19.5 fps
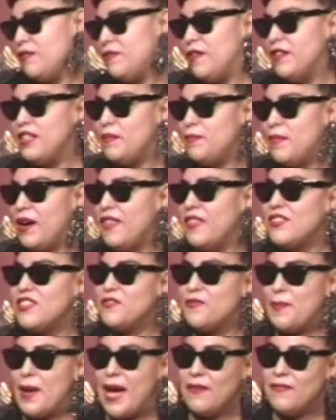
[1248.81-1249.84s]
funded by the
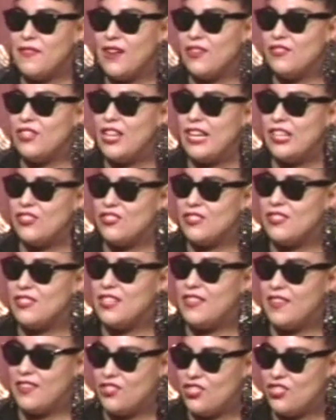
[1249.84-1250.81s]
Japan Foundation and the